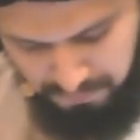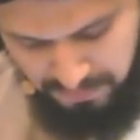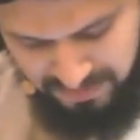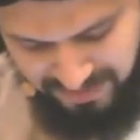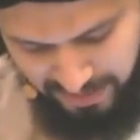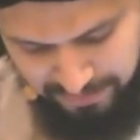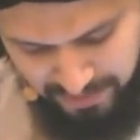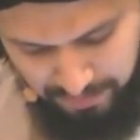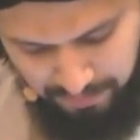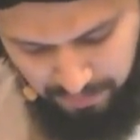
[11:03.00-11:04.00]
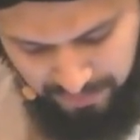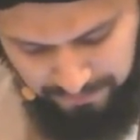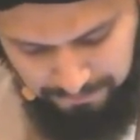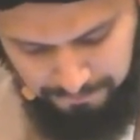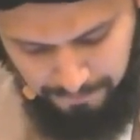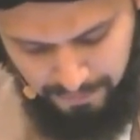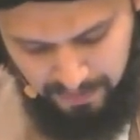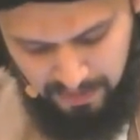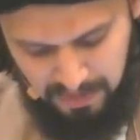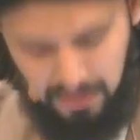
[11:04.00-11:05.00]
Sign me up. Okay.
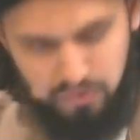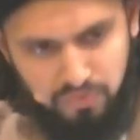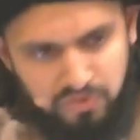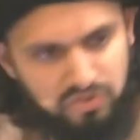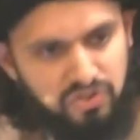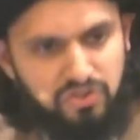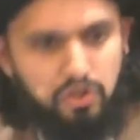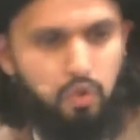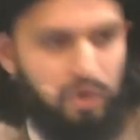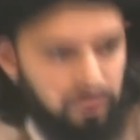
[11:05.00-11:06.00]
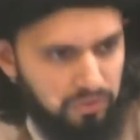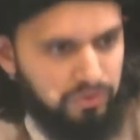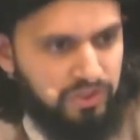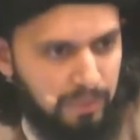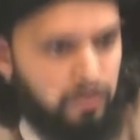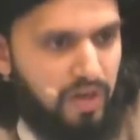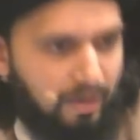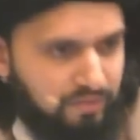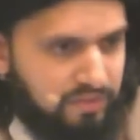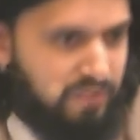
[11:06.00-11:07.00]
So this is just a quick little summary
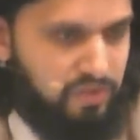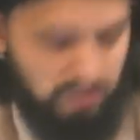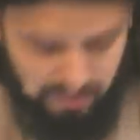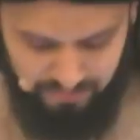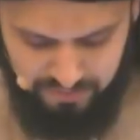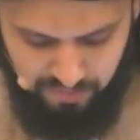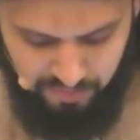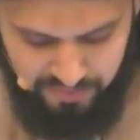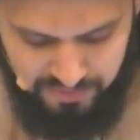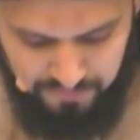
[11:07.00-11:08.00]
of the tafsir of this verse.